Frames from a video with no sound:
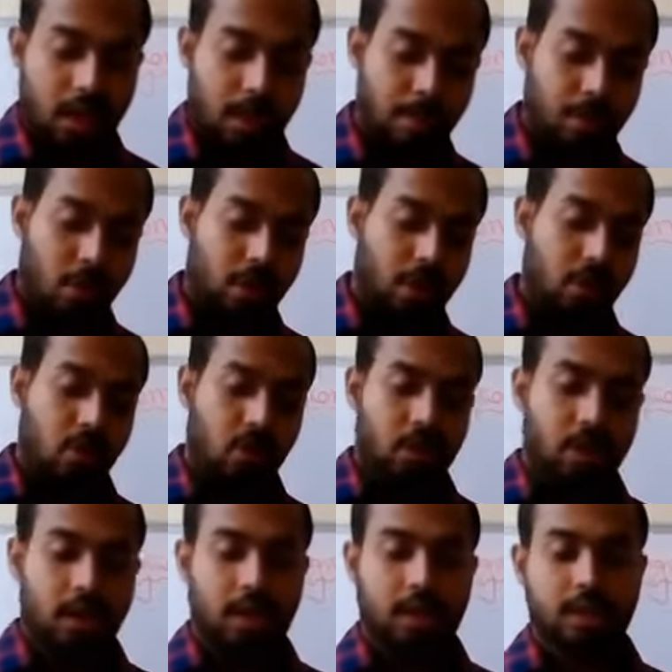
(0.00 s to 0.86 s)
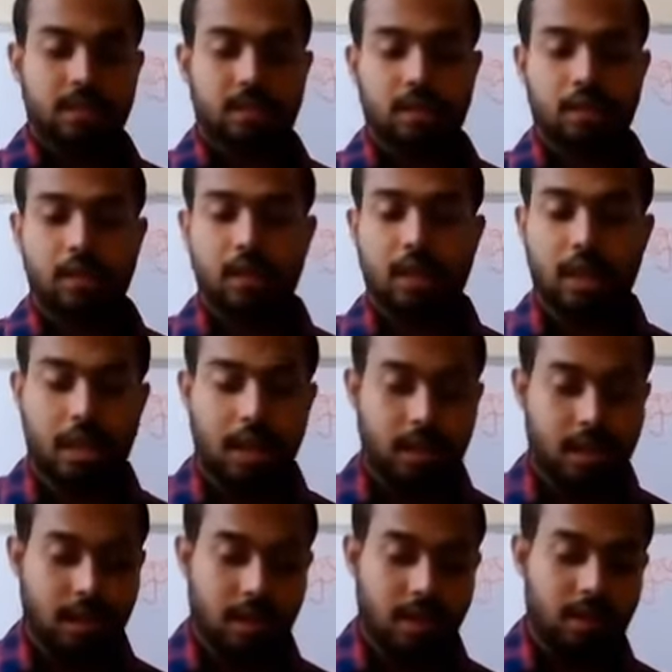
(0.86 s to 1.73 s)
important organization in
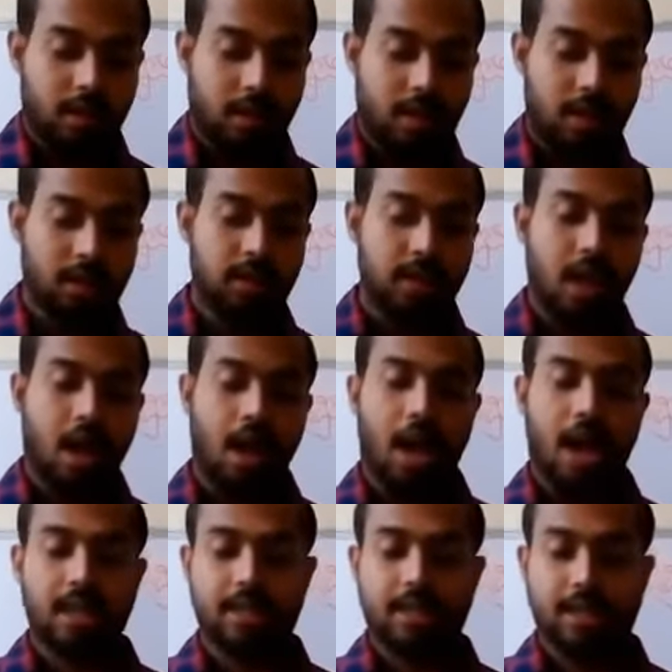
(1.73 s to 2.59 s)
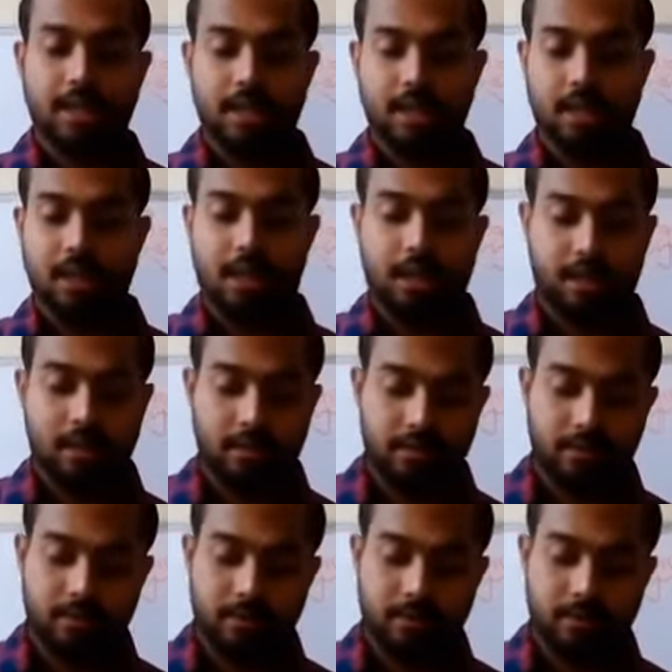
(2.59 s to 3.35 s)
India, the ICAR.